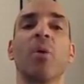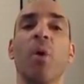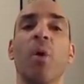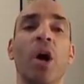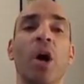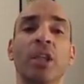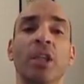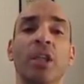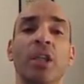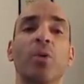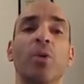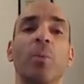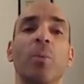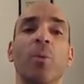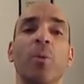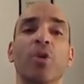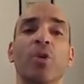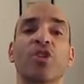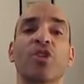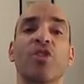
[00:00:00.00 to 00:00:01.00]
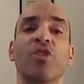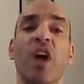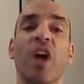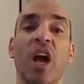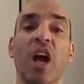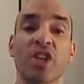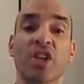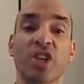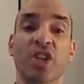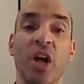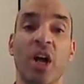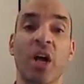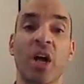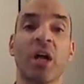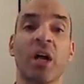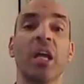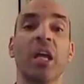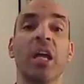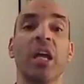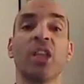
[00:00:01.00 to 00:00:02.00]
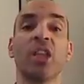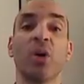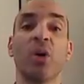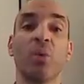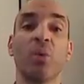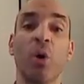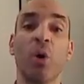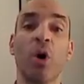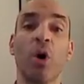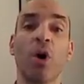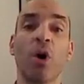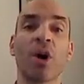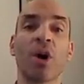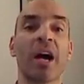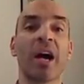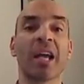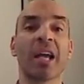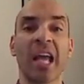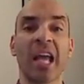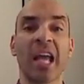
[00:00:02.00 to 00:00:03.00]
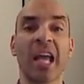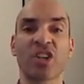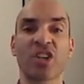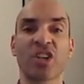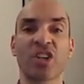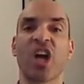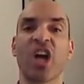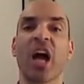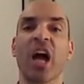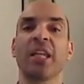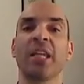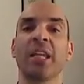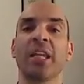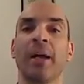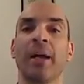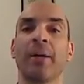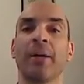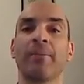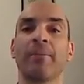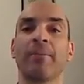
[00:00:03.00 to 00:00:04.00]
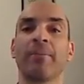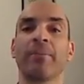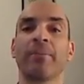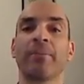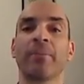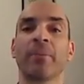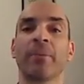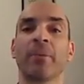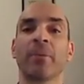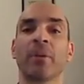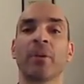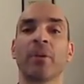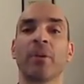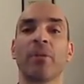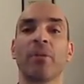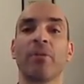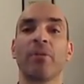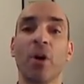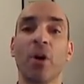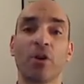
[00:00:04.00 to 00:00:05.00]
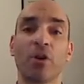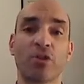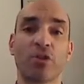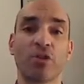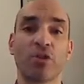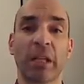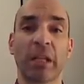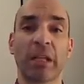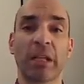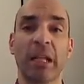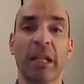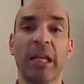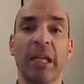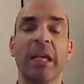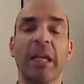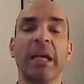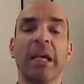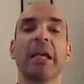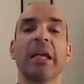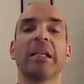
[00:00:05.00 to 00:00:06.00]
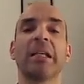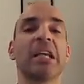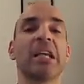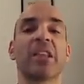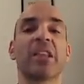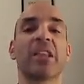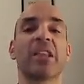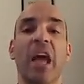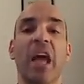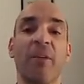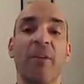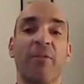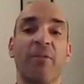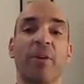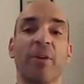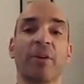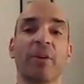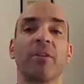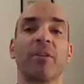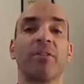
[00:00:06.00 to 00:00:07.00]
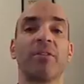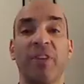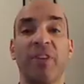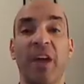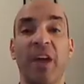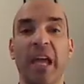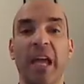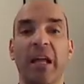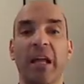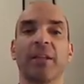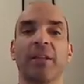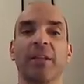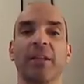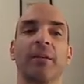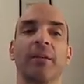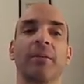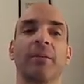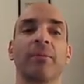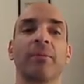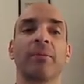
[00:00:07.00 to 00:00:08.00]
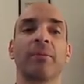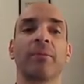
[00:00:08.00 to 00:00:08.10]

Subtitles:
wanted to push Russia in the war against China. Fortunately, this effort failed.